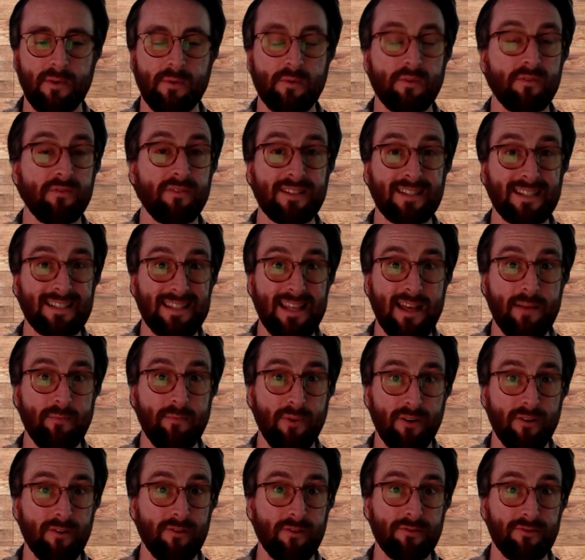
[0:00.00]
We were physics
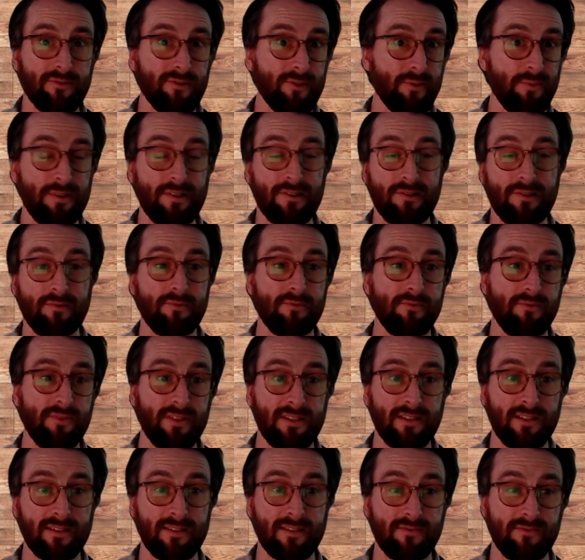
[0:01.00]
lab partners, and so we
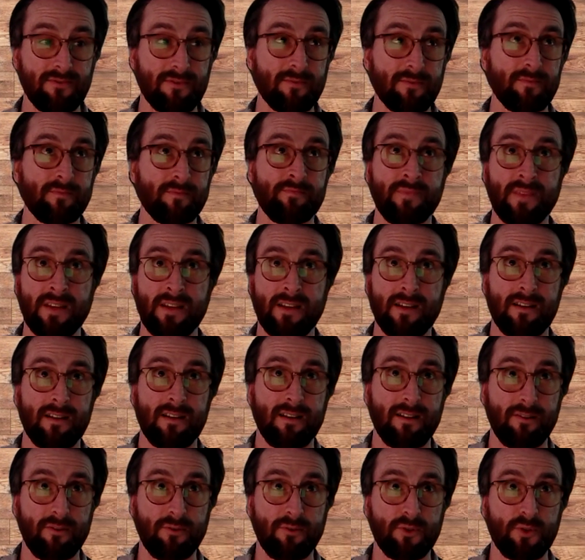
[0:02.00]
do physics from
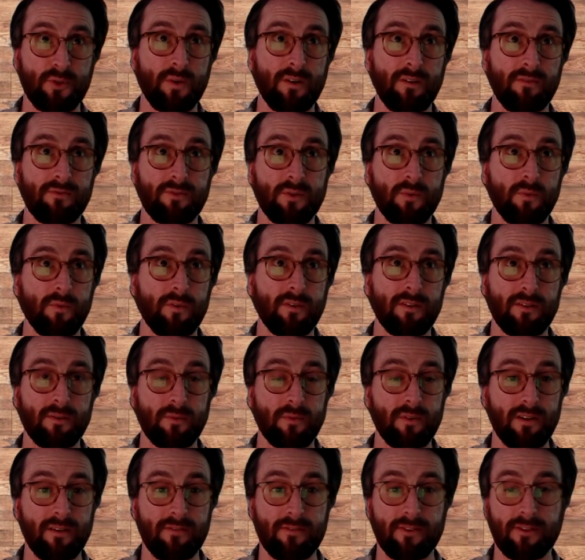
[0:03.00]
12 to
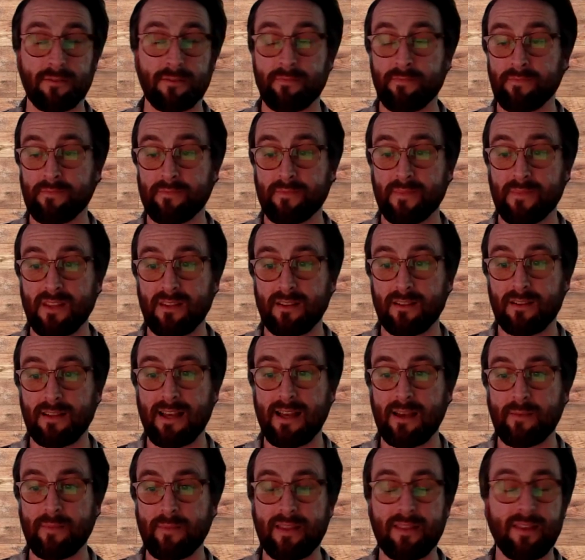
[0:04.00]
1 or whatever in
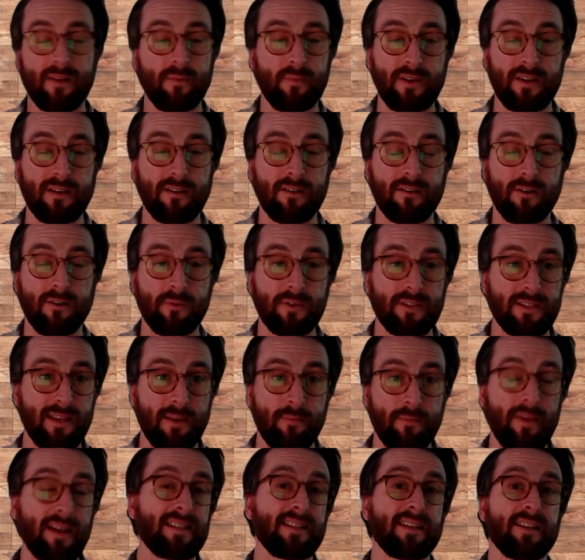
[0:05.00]
the lab, and then we'd
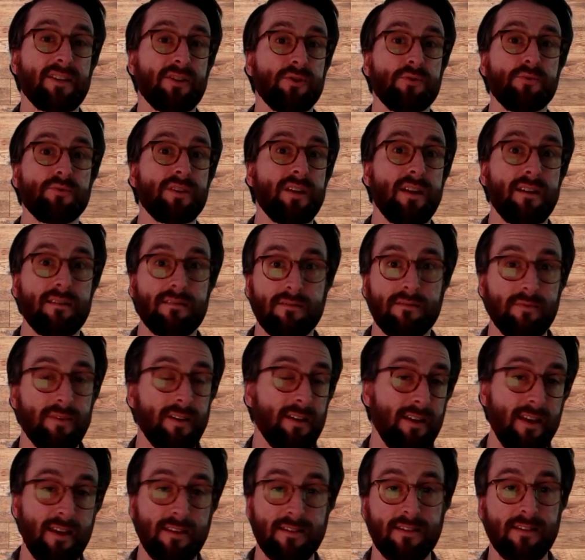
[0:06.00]
always get Mexican Tuesdays
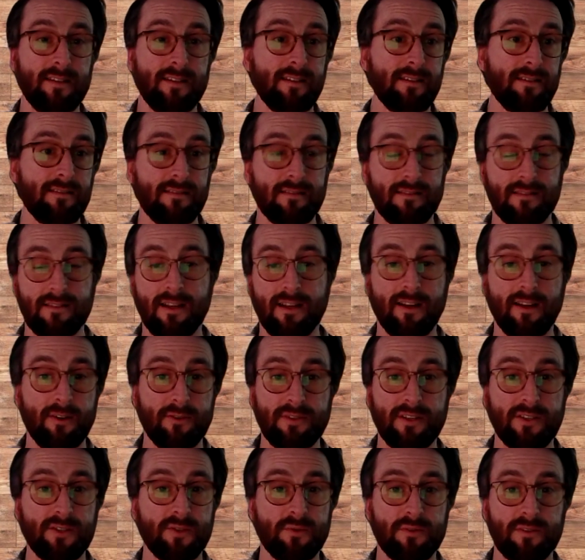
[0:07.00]
and we quesadillas,
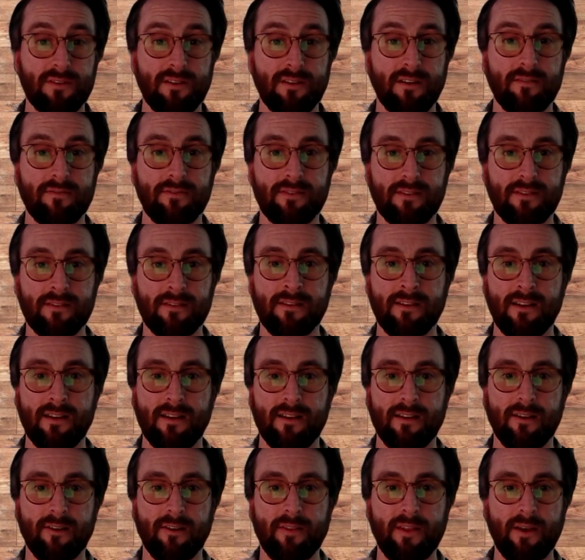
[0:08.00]
tacos, that sort of stuff. And
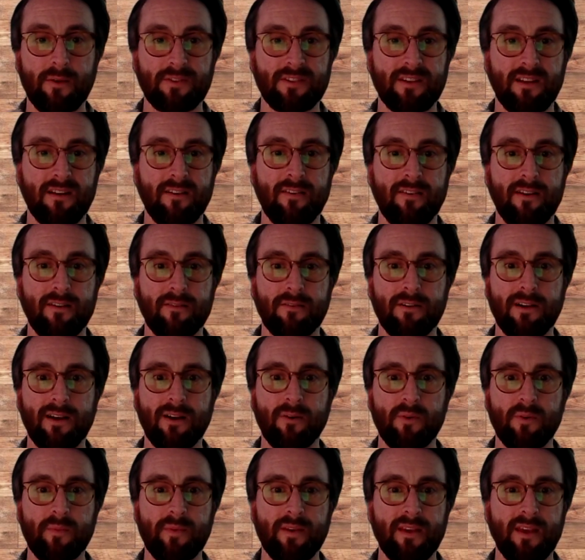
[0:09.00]
that was kind
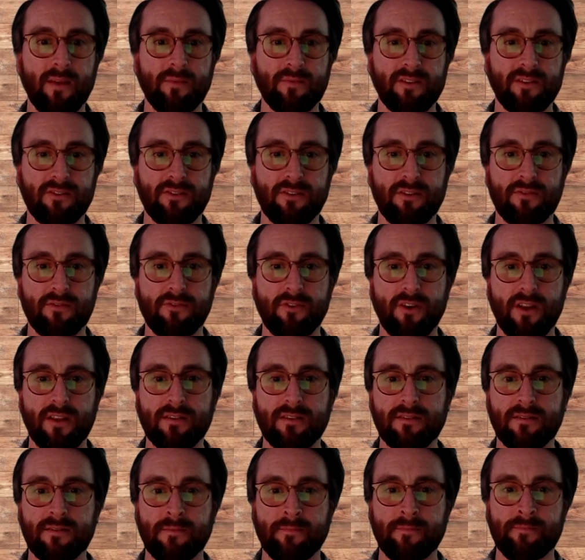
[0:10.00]
of how we became such good
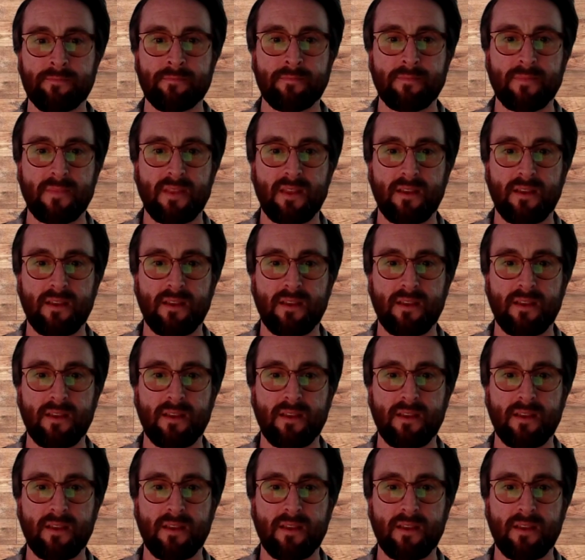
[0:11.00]
friends.